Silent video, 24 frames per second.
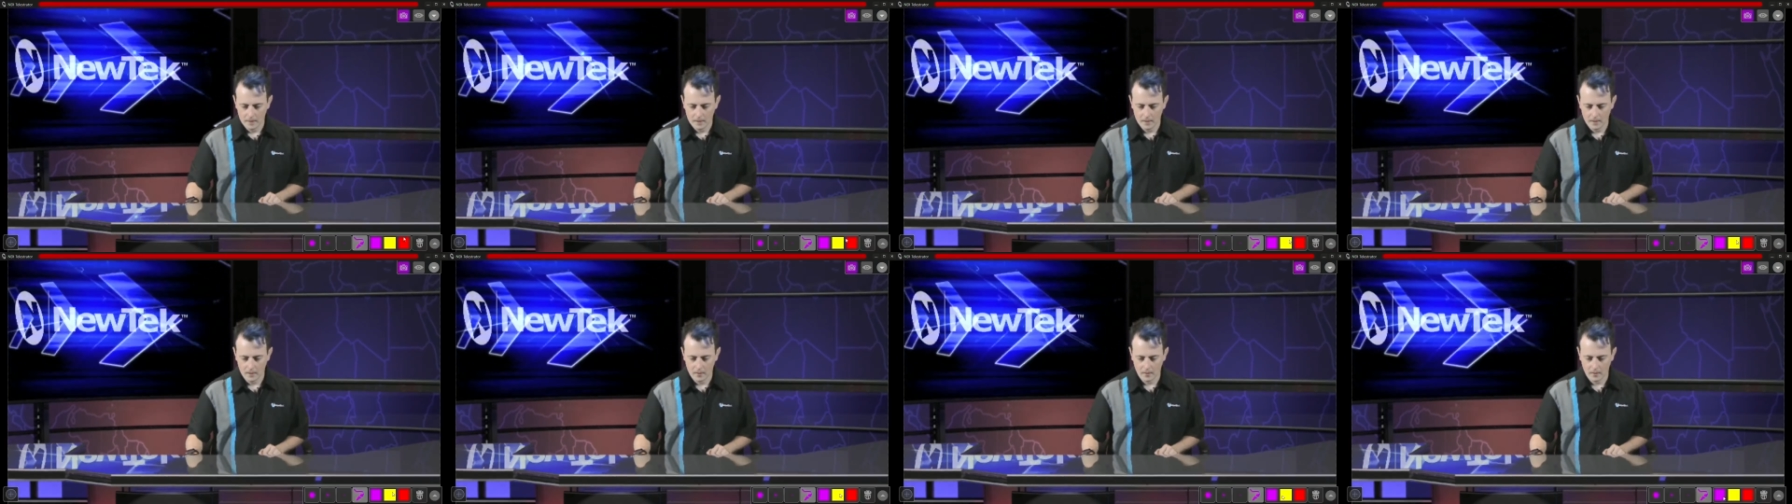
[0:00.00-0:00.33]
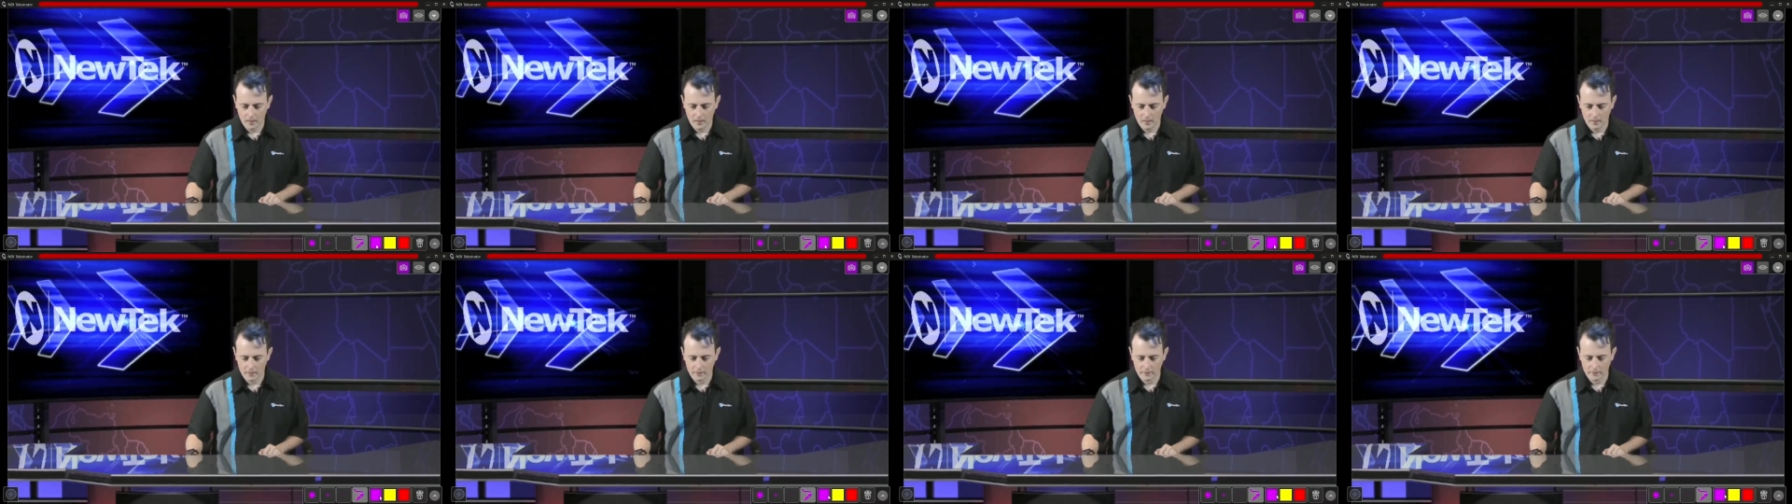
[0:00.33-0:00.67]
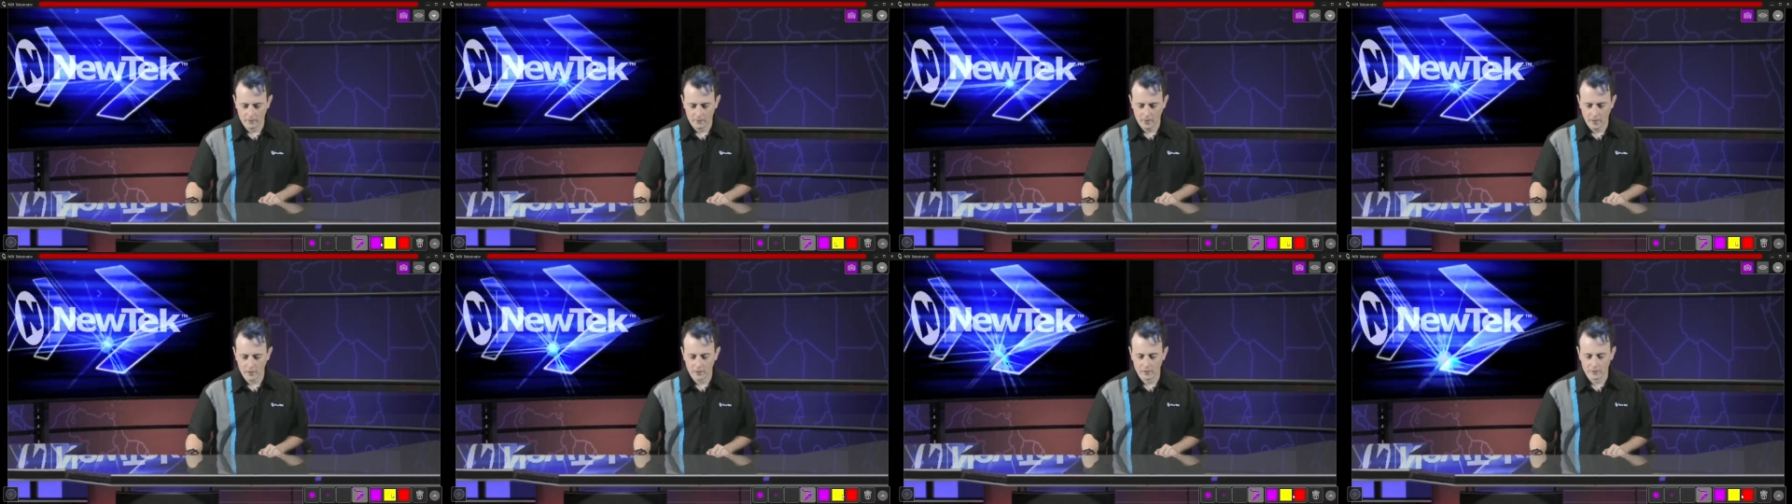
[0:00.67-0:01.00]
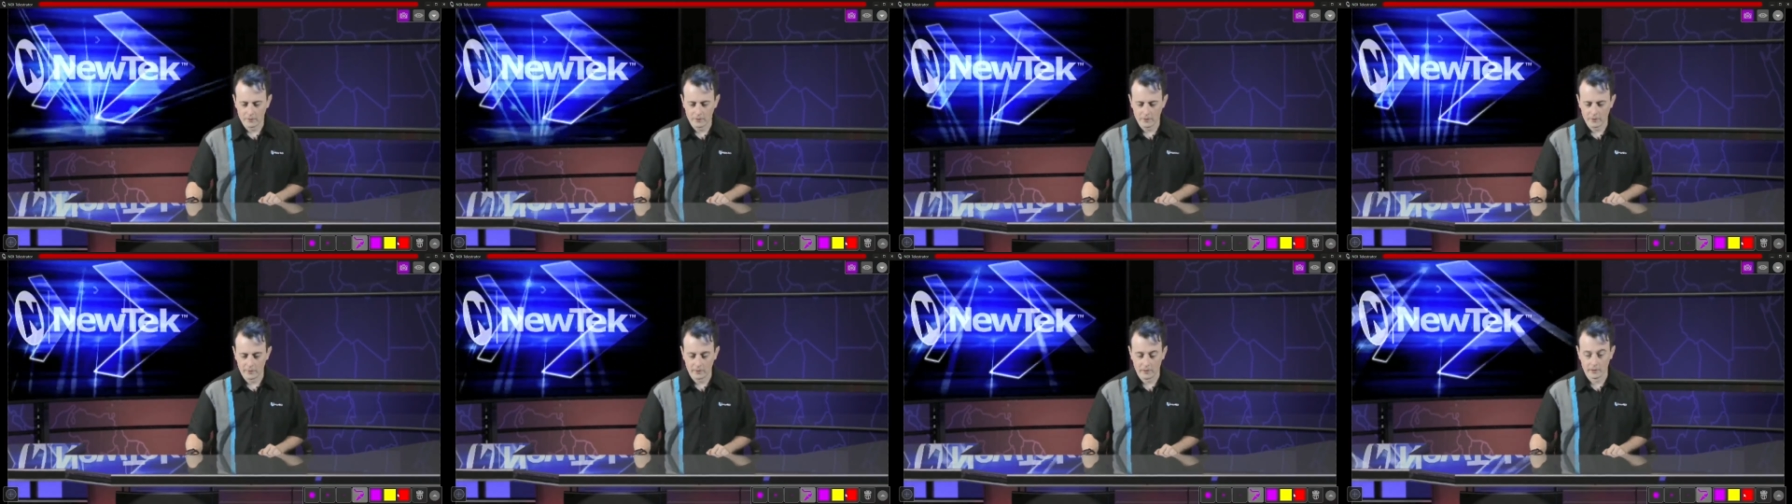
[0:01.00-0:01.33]
And now you can
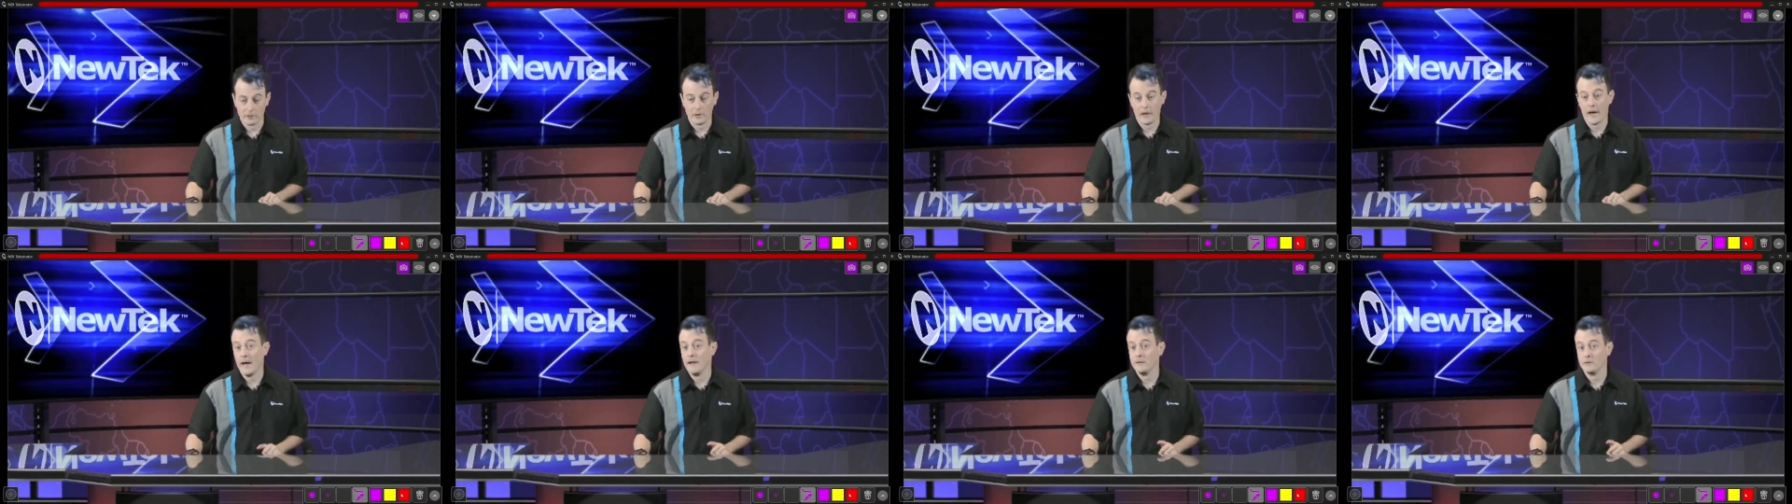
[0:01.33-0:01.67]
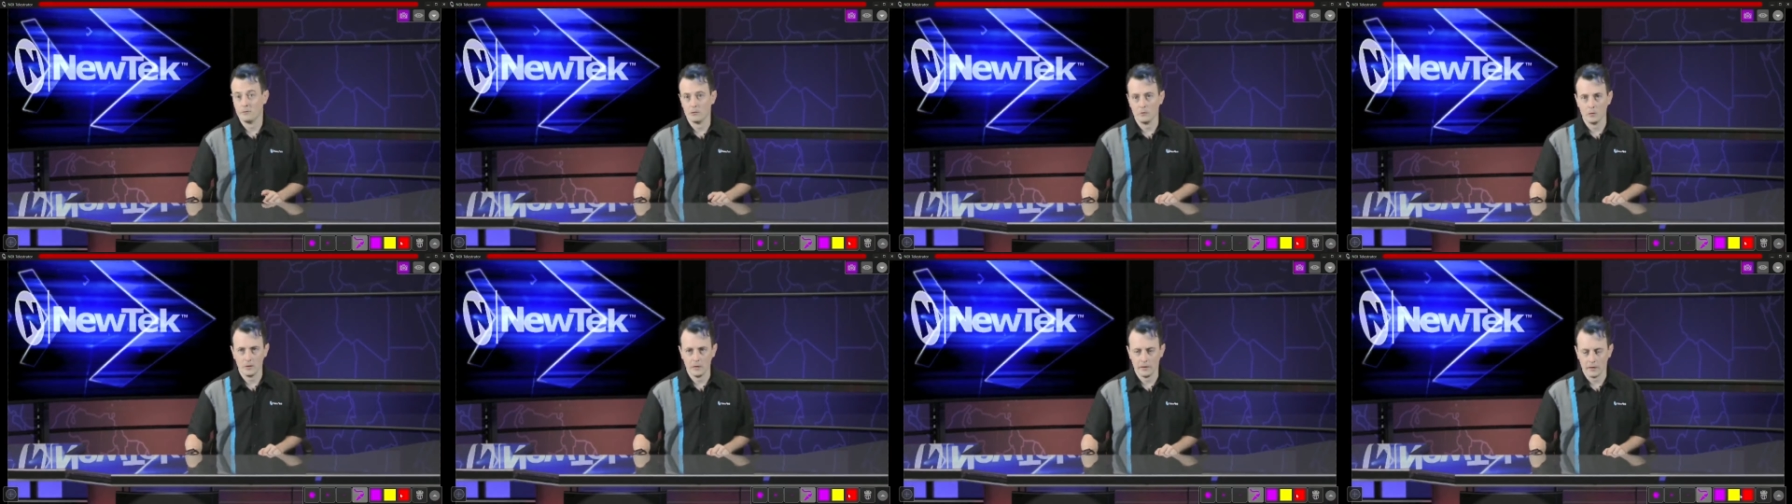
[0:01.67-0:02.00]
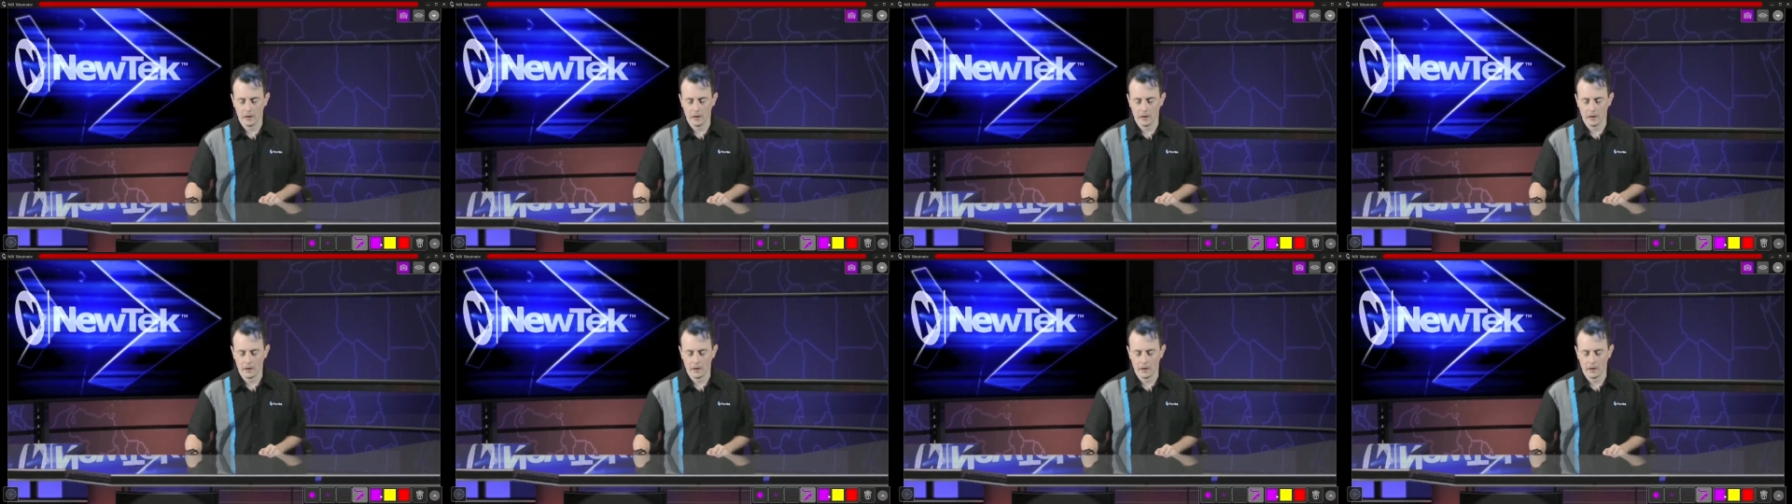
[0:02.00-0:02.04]
see the last three that